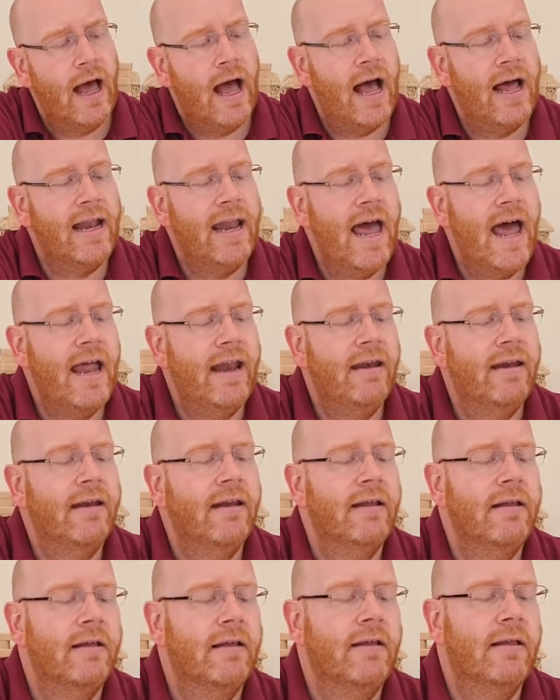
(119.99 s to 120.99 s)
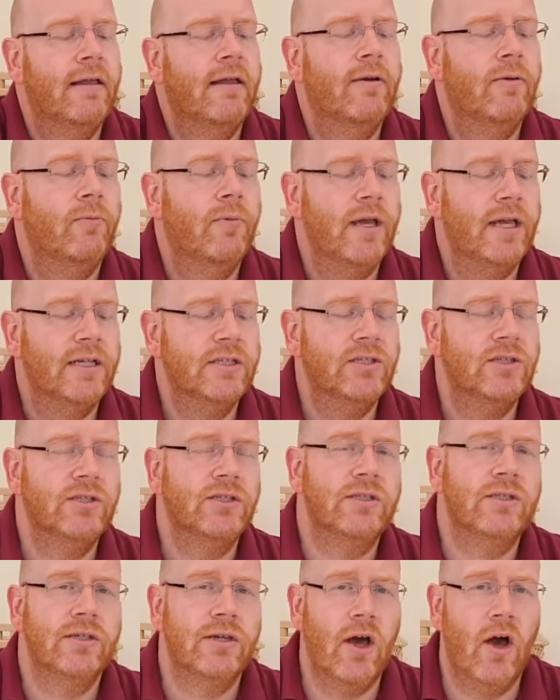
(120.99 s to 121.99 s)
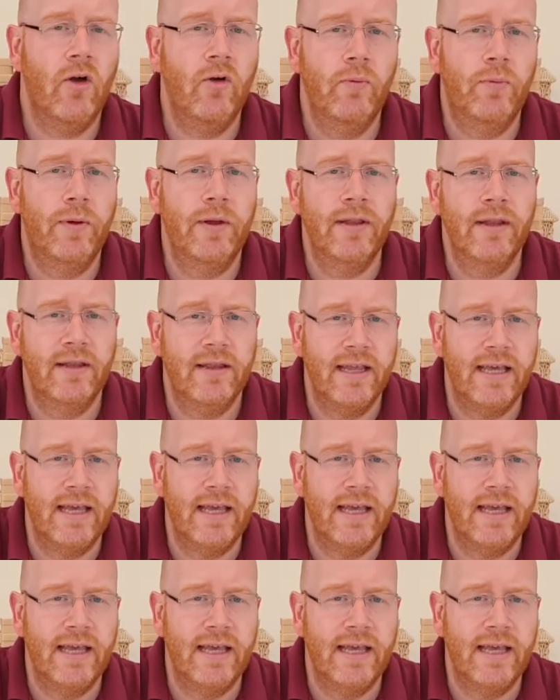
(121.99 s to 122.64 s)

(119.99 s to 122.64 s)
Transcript: And then we can just open the